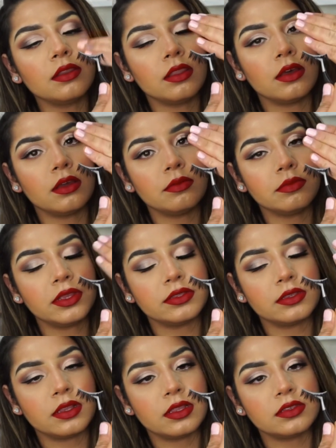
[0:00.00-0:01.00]
that,
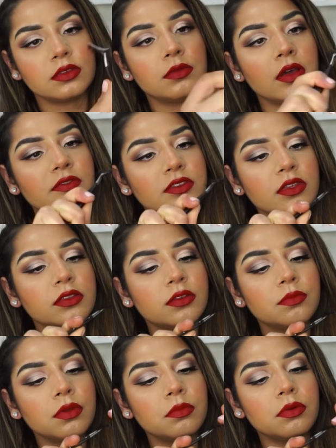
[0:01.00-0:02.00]
basically. So I've seen some
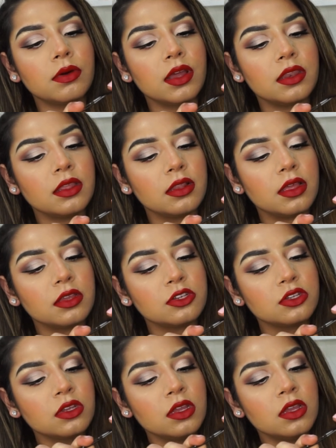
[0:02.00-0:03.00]
people adding lash
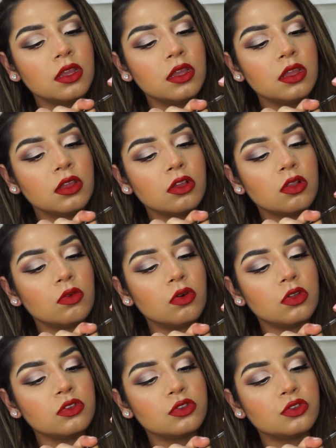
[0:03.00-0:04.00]
glue
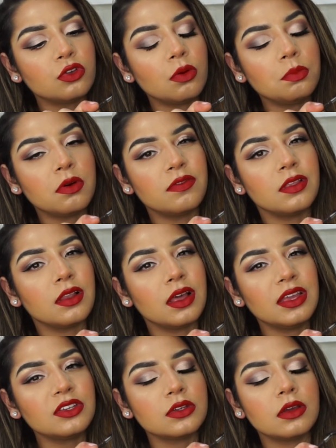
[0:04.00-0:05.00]
on top of the
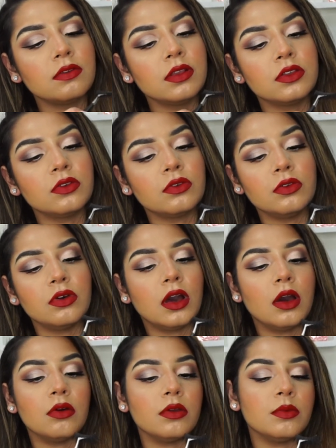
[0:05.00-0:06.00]
lash. I really don't know
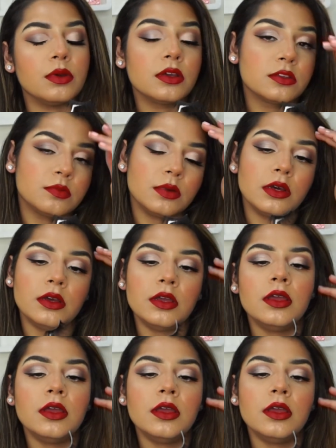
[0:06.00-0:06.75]
how it works, but